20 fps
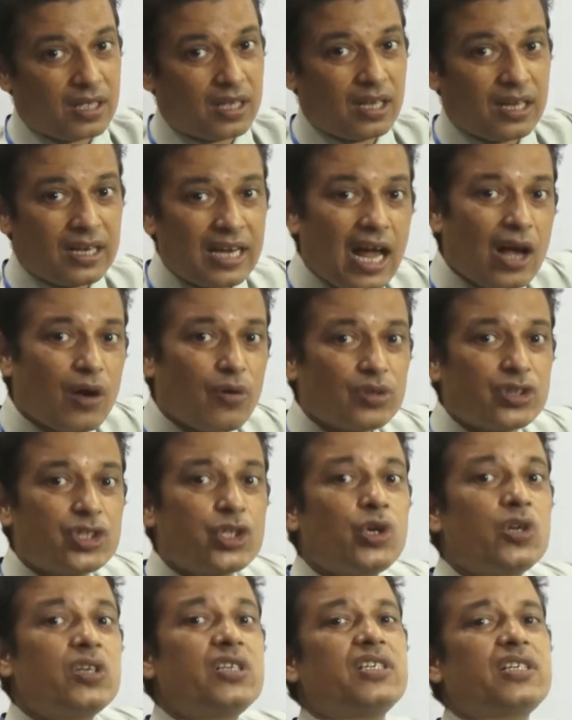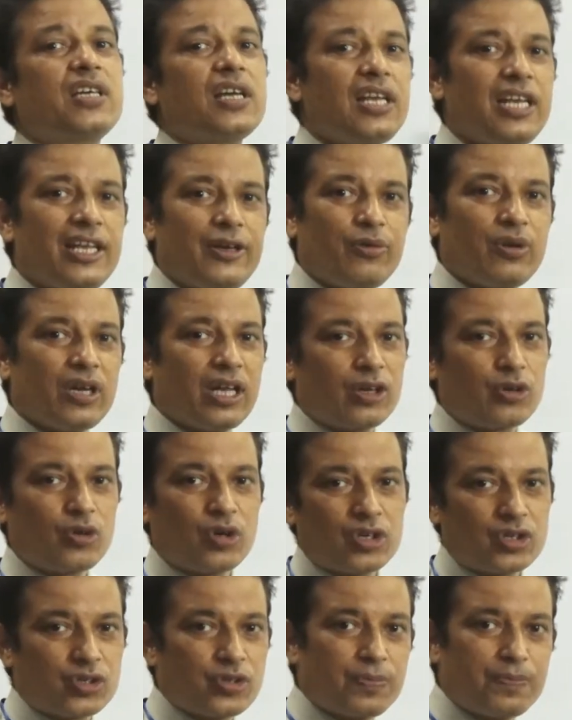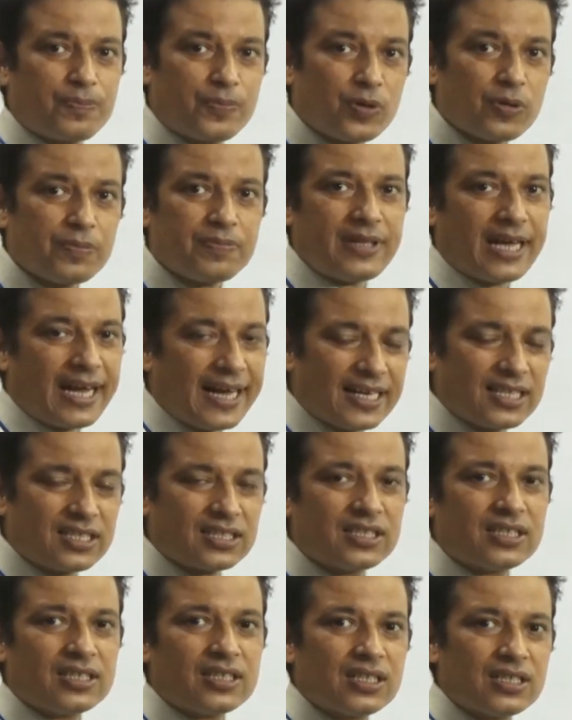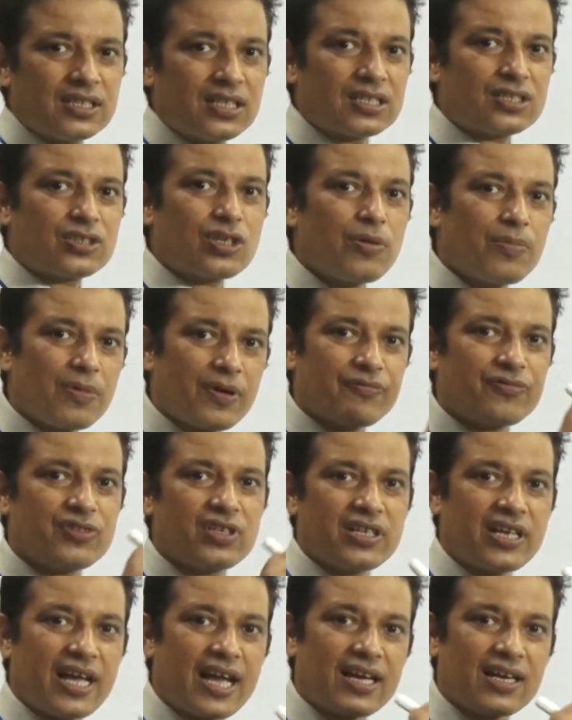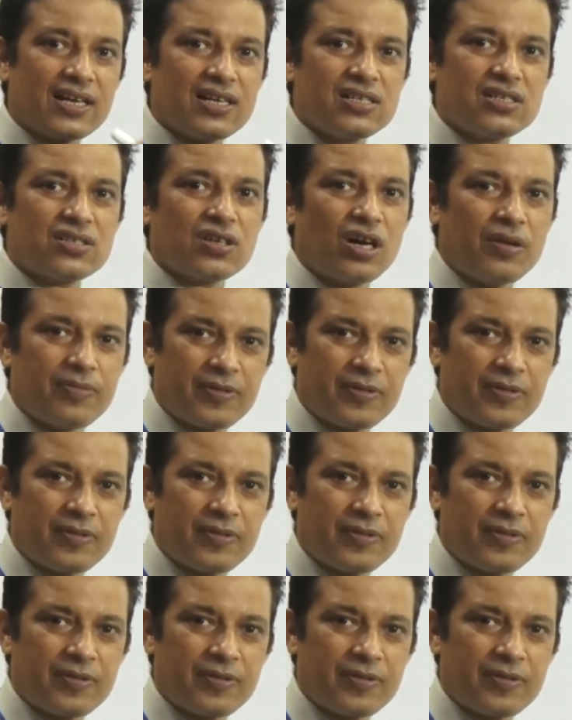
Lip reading: Now, theoretically we are going to prove that the sum of three angles of a